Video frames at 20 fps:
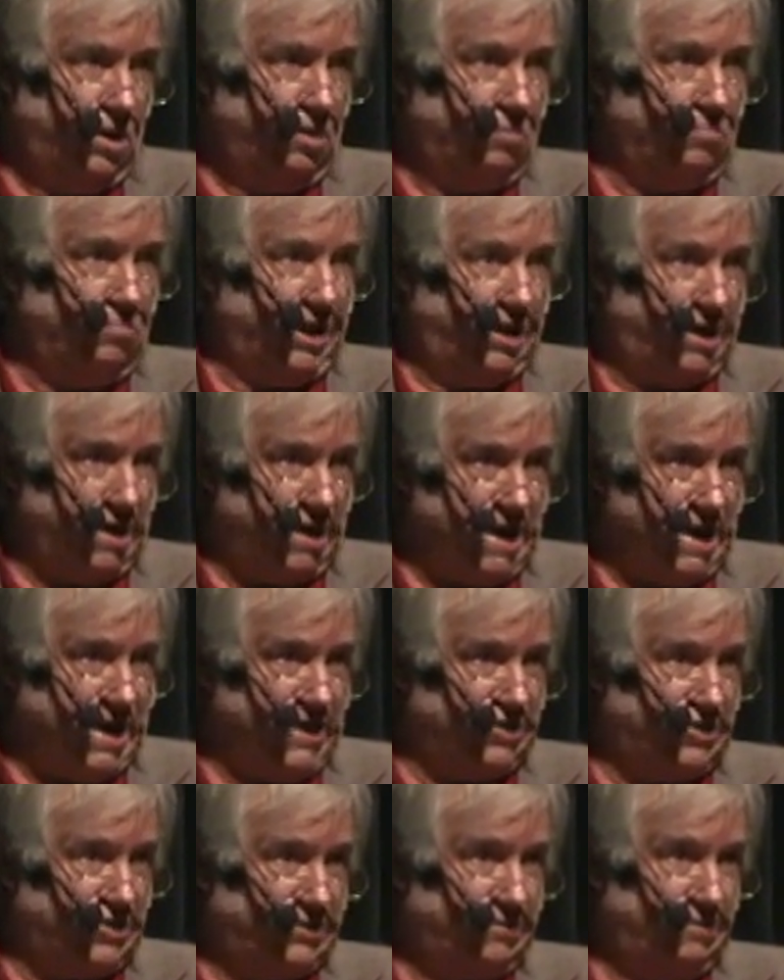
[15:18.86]

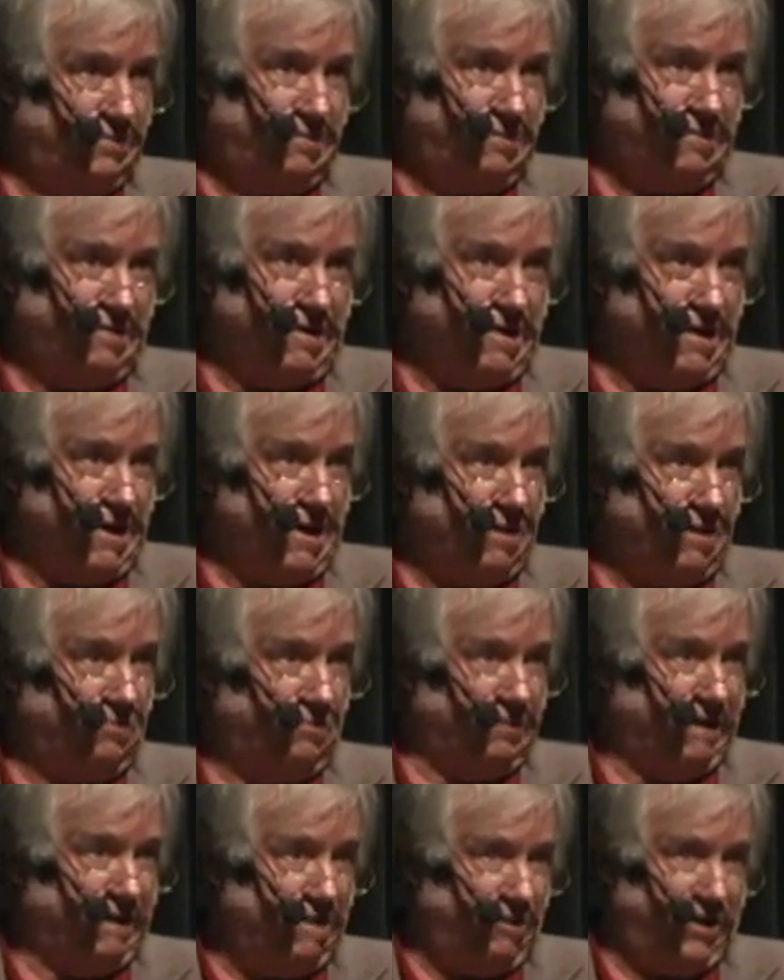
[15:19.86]
because uh,
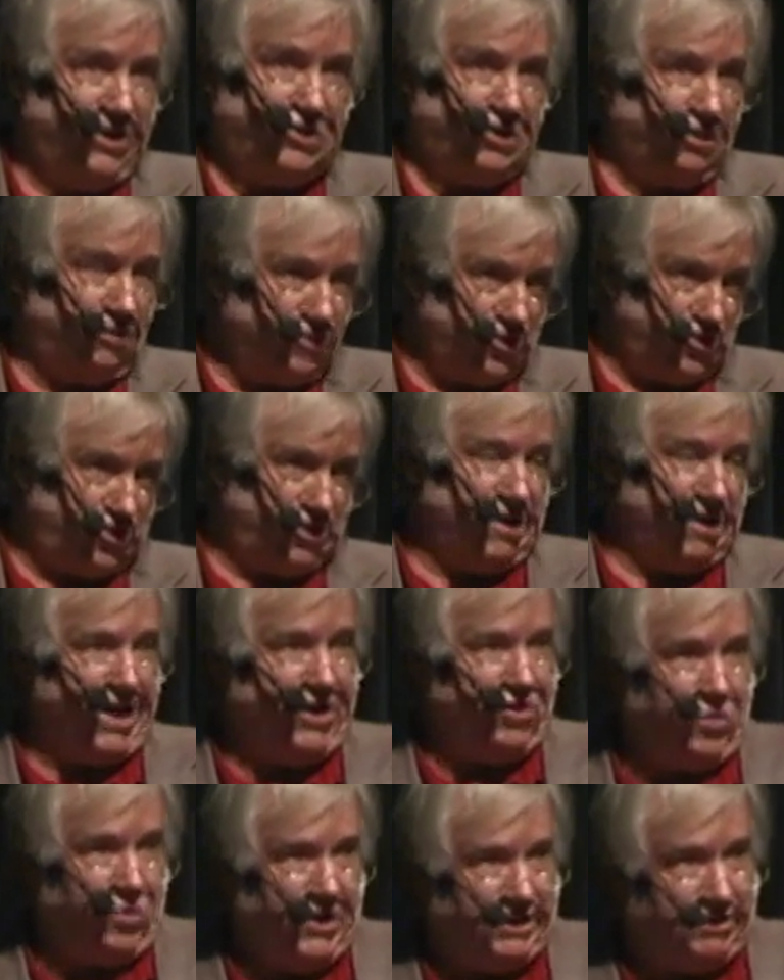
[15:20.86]
Larry
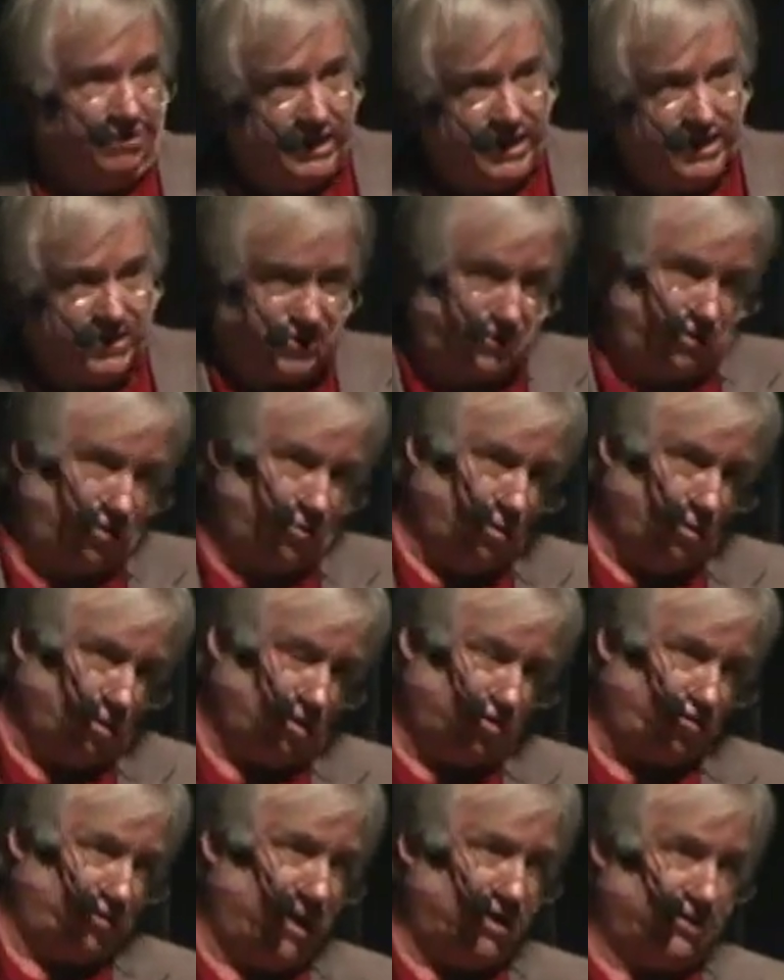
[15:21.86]
Silverstein, who had leased the World
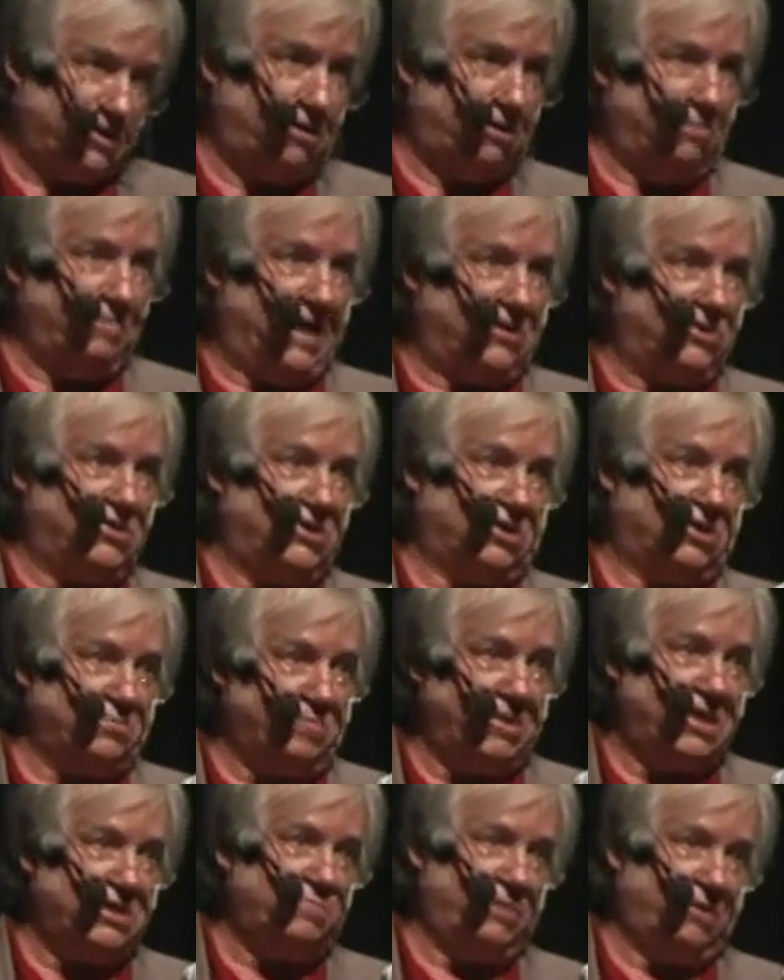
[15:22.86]
Trade Center about six
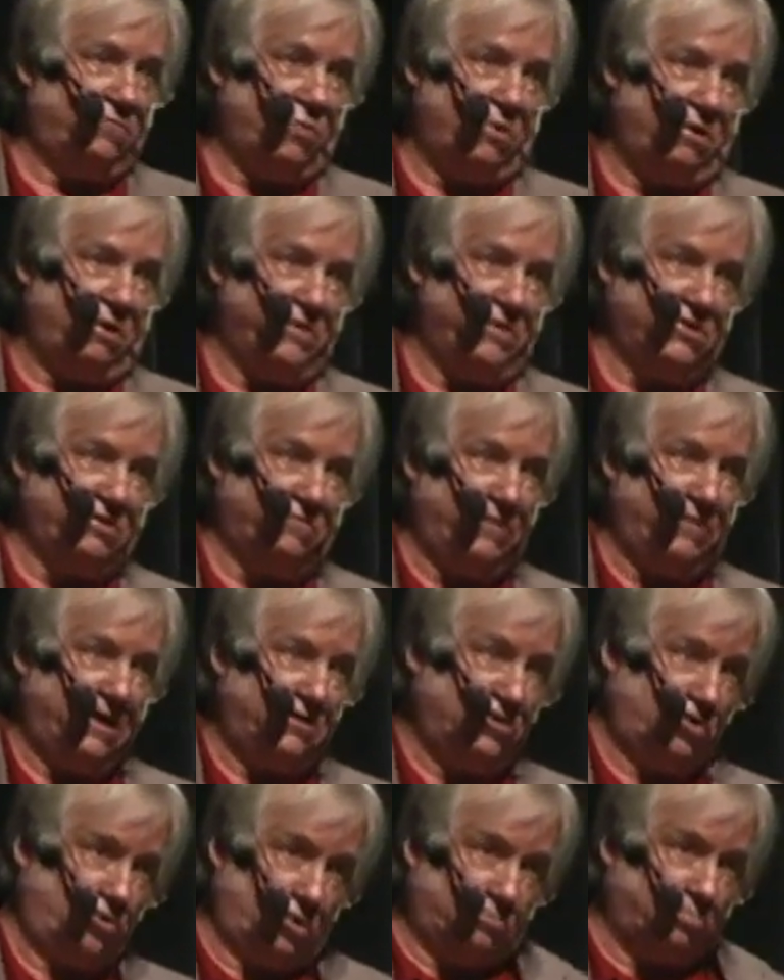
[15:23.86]
months before all these
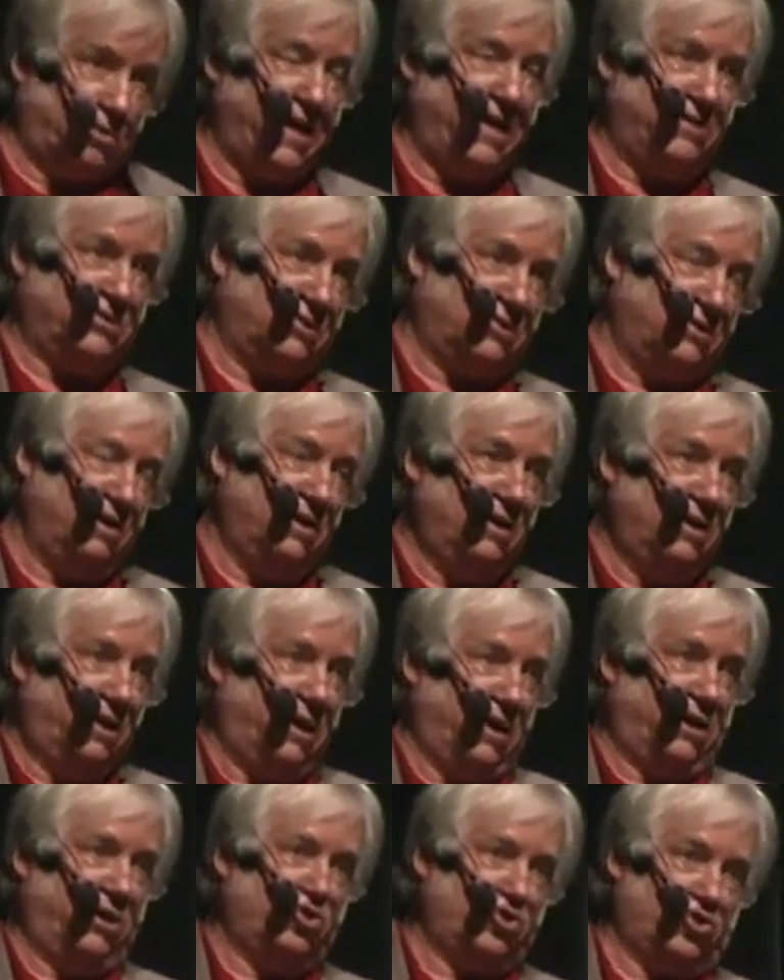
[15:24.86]
events took place
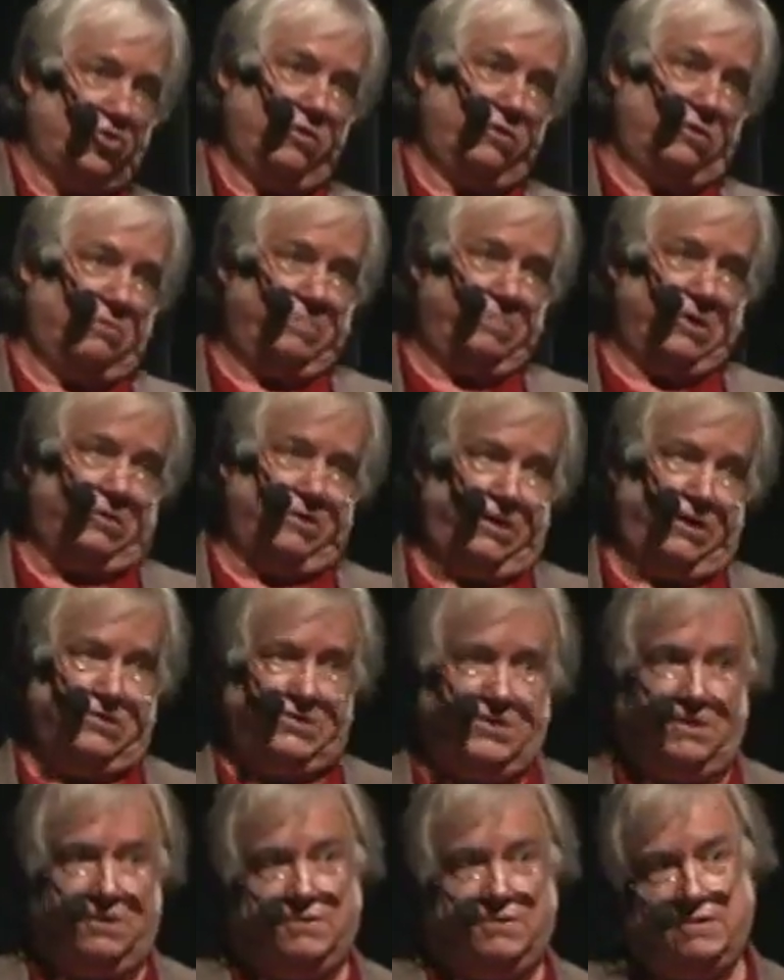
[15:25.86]
and insured the buildings
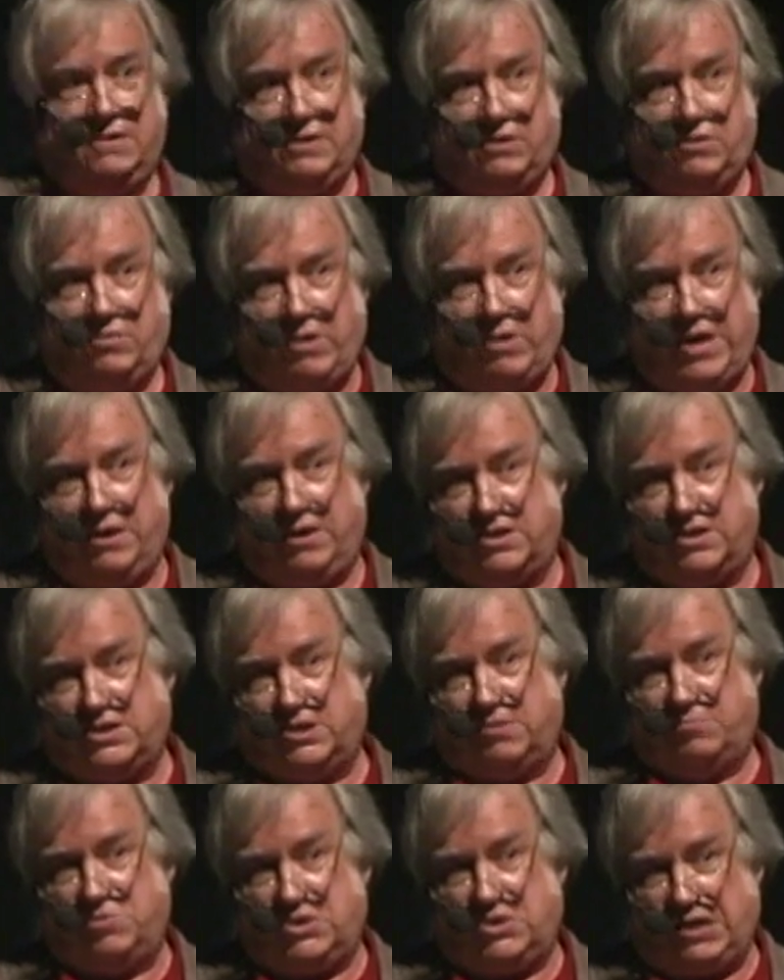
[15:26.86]
at uh, quite a
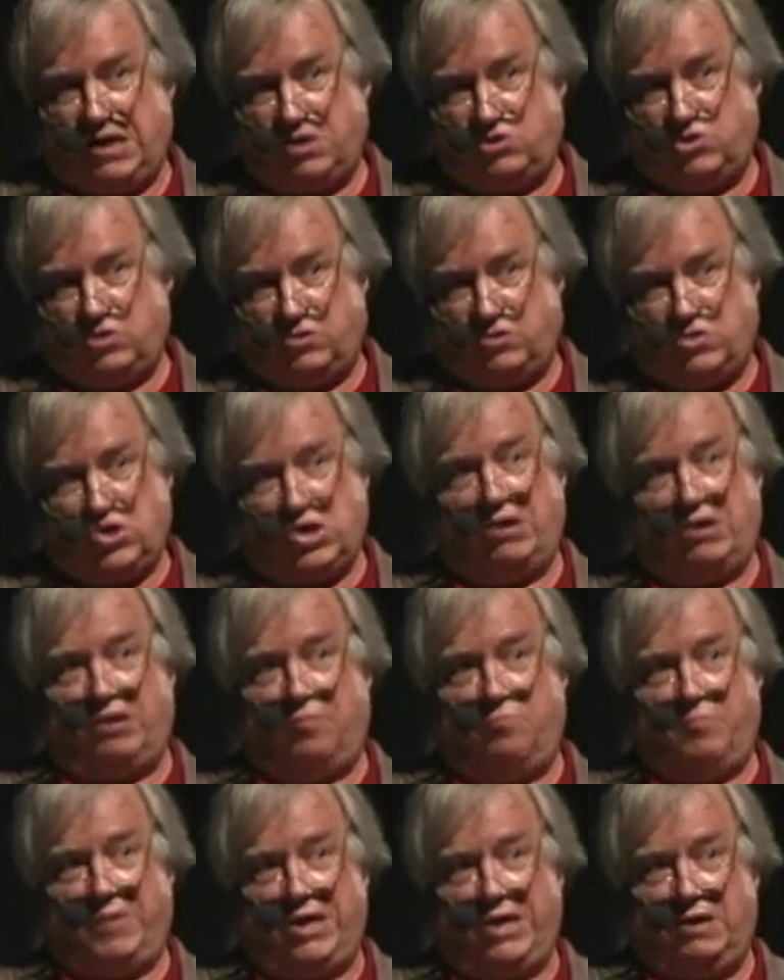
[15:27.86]
substantial chunk of
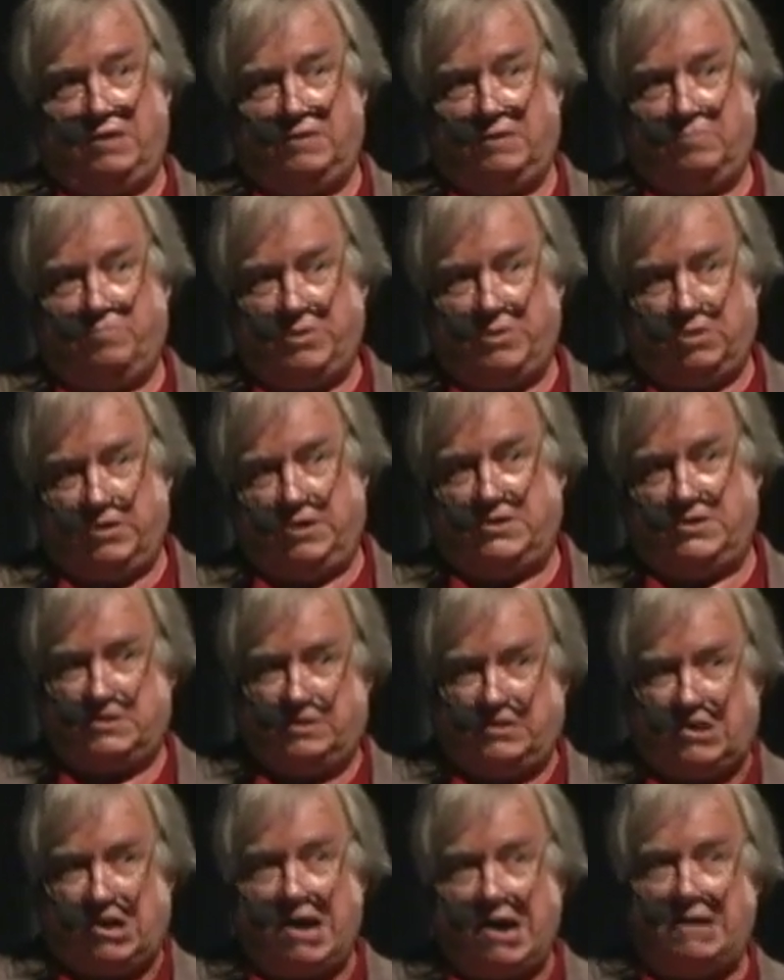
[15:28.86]
money in the billions
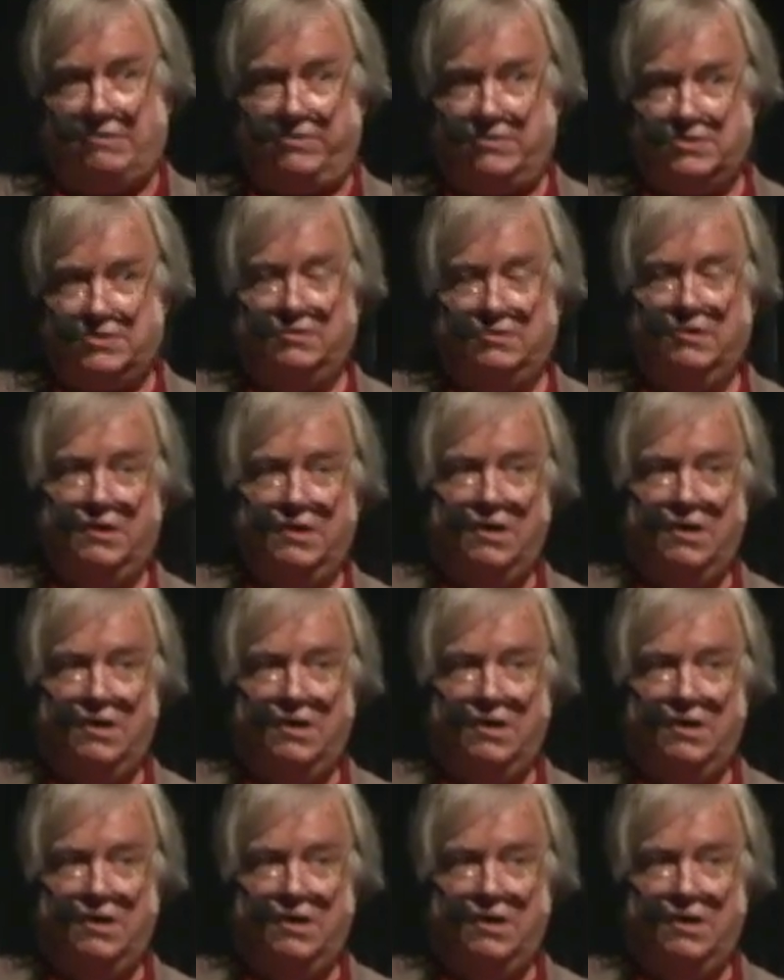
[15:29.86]
of dollars,